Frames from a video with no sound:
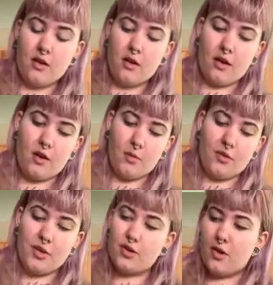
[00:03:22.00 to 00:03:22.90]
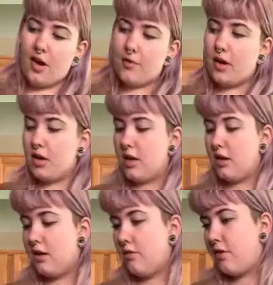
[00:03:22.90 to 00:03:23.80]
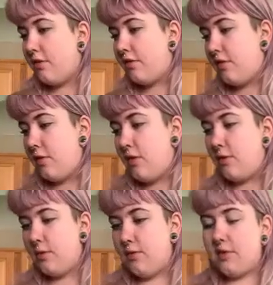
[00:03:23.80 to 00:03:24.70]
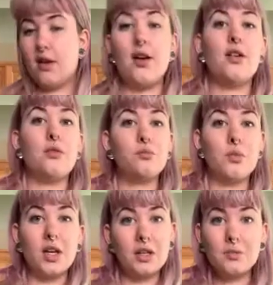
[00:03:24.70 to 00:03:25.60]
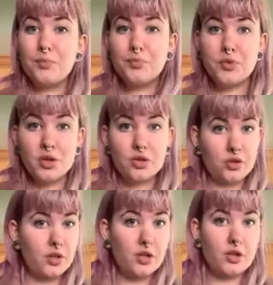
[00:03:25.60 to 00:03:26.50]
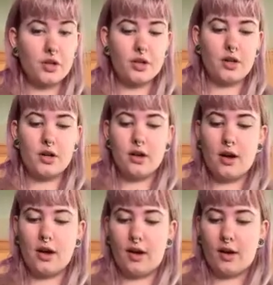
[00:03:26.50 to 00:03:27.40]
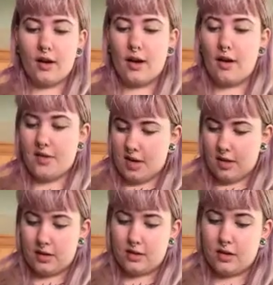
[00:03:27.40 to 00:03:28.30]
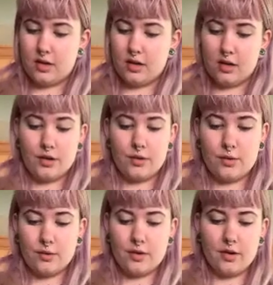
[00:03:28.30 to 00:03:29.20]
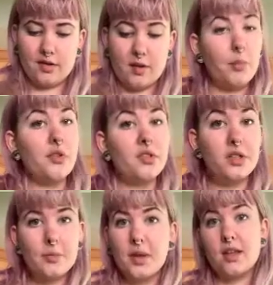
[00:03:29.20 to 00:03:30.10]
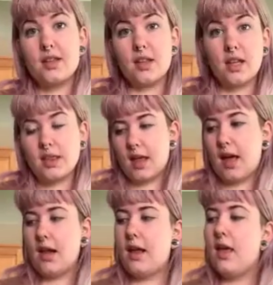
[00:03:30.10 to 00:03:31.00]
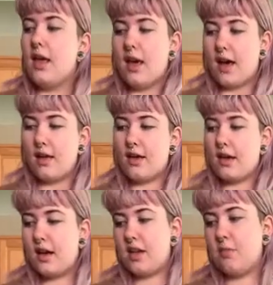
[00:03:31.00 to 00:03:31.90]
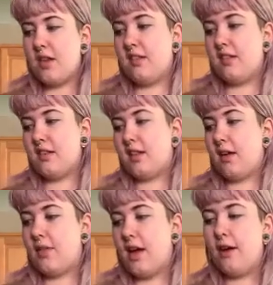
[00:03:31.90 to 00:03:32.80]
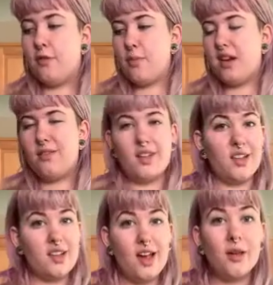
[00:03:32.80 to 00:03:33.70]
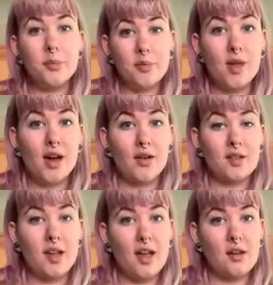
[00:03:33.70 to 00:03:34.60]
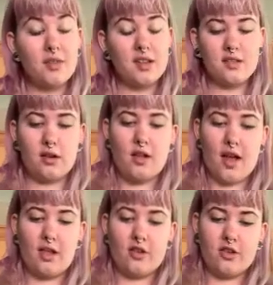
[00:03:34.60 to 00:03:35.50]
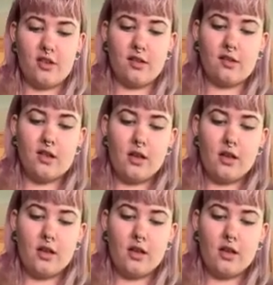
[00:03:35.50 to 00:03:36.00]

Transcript: If you don't have honey, you can also use like sugar, agave nectar, or simple syrup, anything like that. I like honey because it does have the health benefits. It helps me out because I have seasonal allergies.